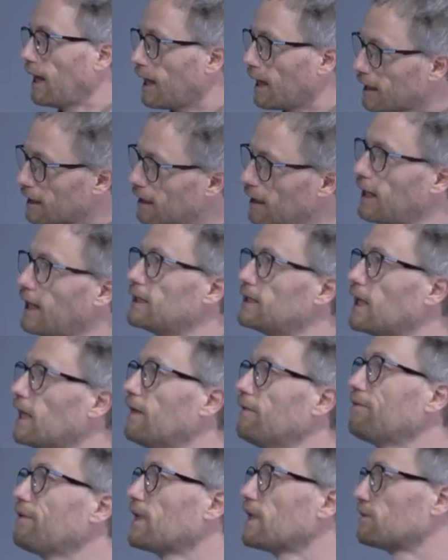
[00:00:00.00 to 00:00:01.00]
And like
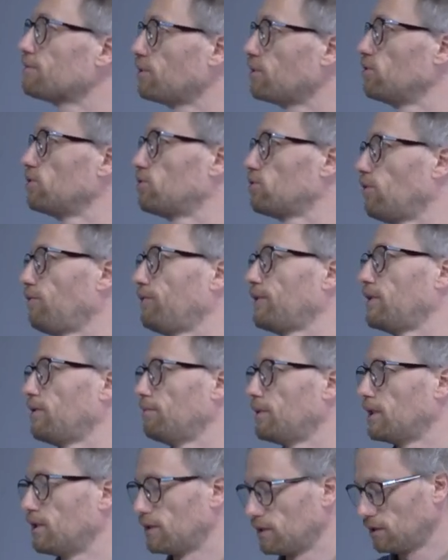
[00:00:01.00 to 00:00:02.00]
every exponential
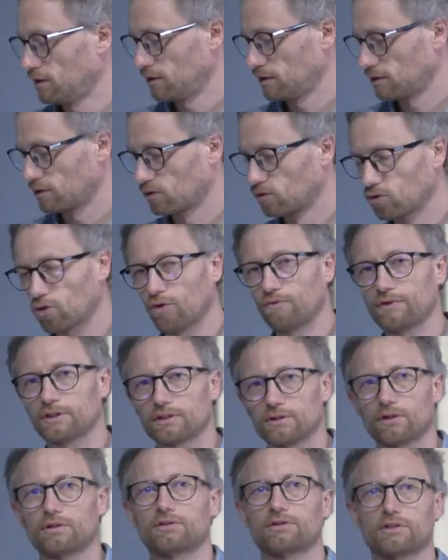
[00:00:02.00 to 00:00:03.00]
phenomenon, growth
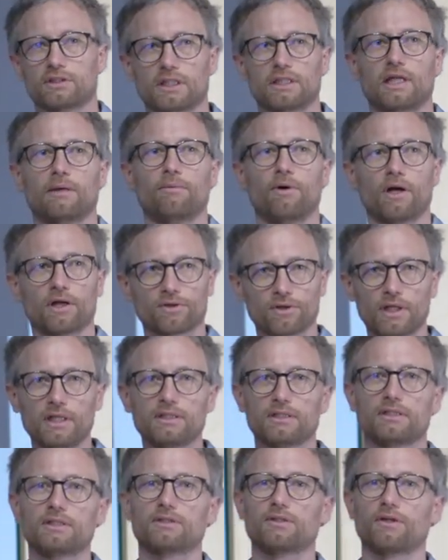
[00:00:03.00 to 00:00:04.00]
is not sustainable. I
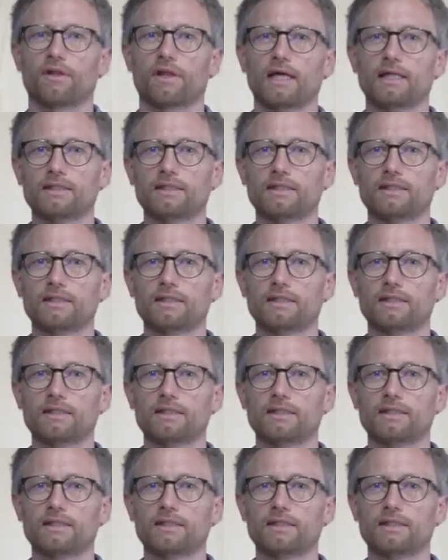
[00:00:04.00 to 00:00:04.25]
really insist on